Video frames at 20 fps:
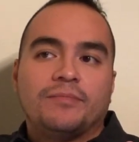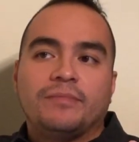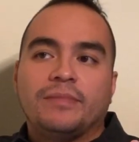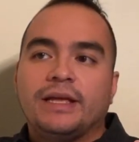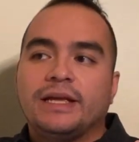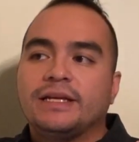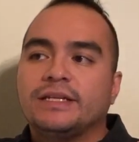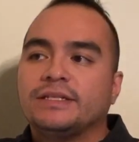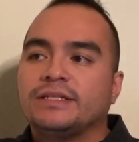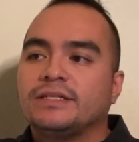
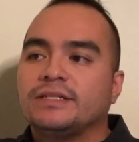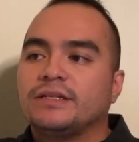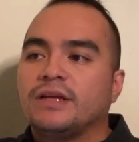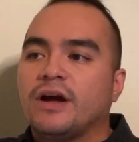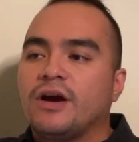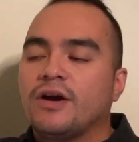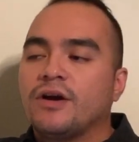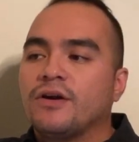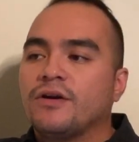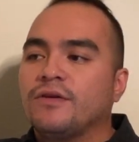is
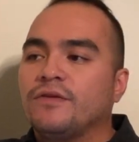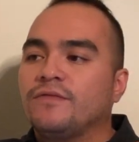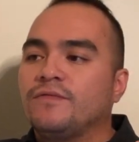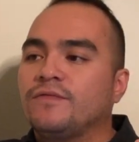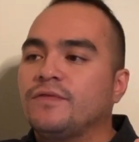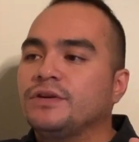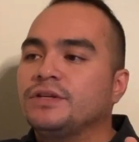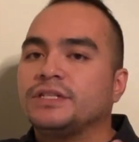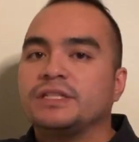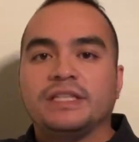our
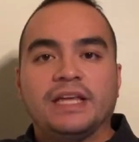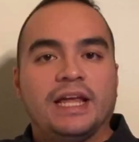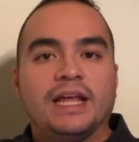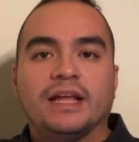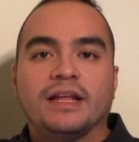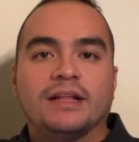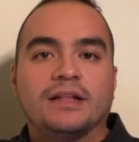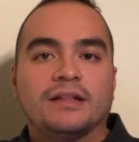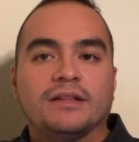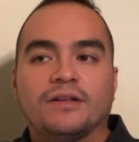first
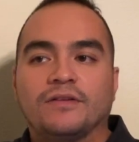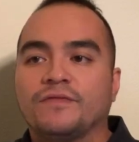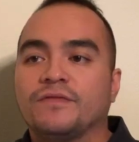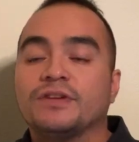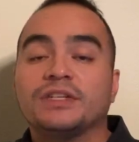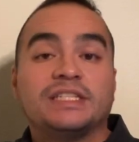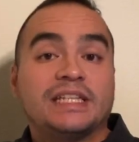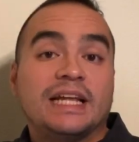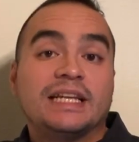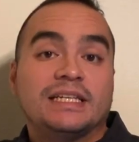thing, our
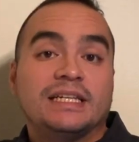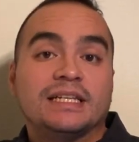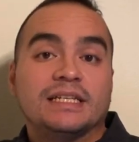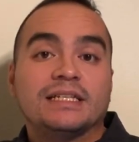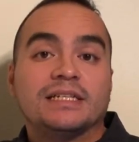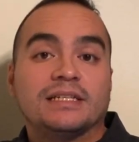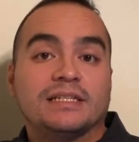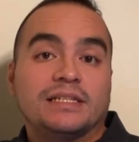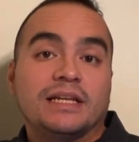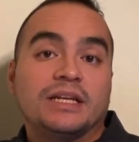first
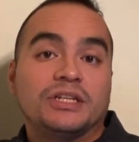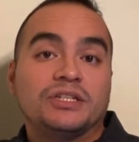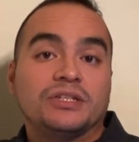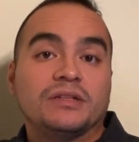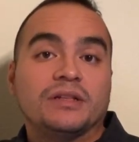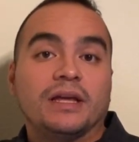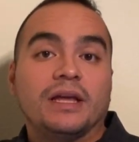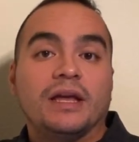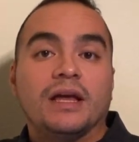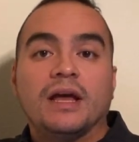sentence
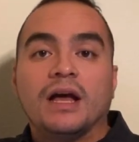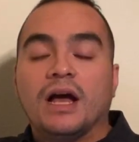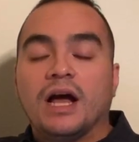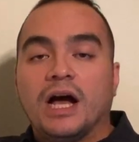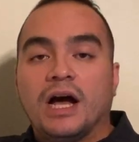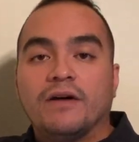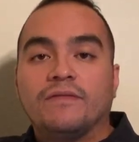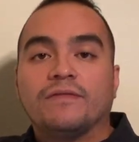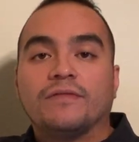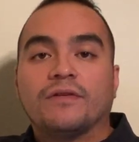essentially
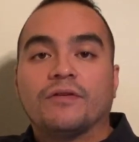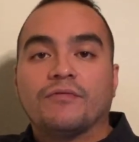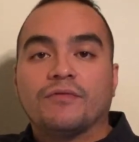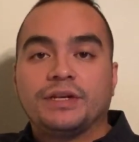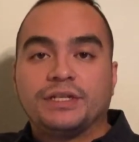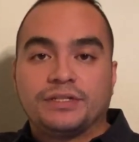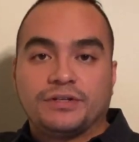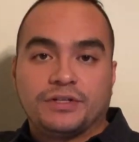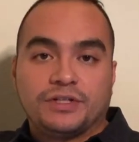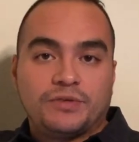of a
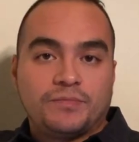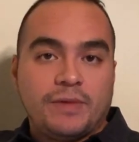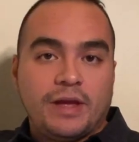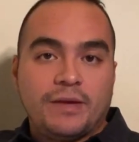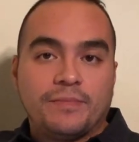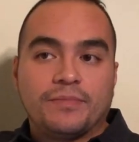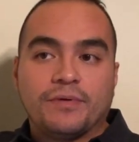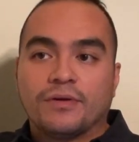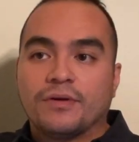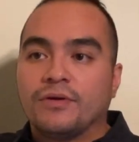research
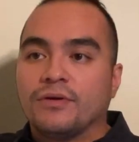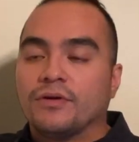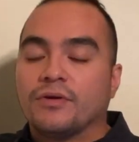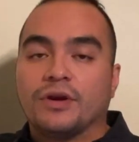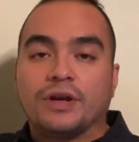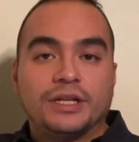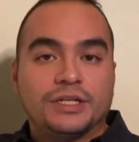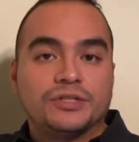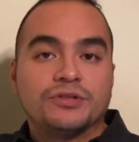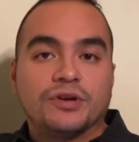paper or
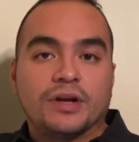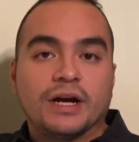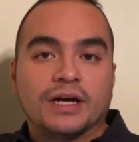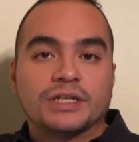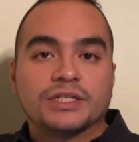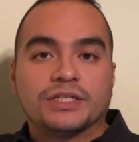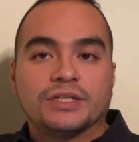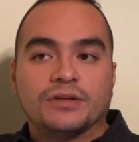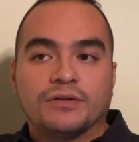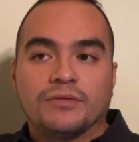an
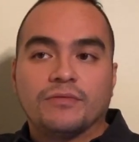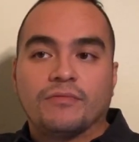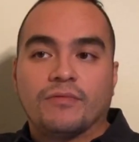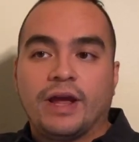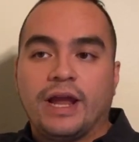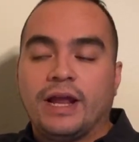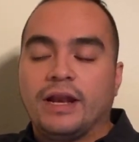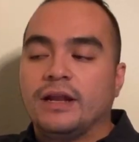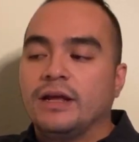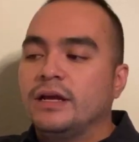introduction,
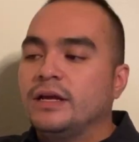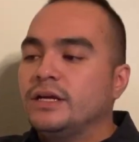right?